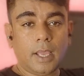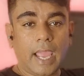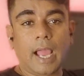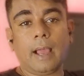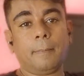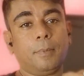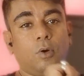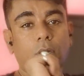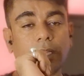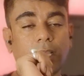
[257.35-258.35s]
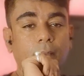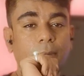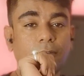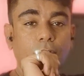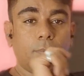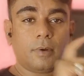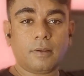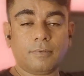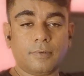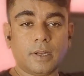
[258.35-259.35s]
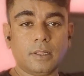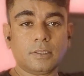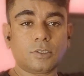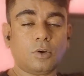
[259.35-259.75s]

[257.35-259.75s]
app, or they're coming from referrals,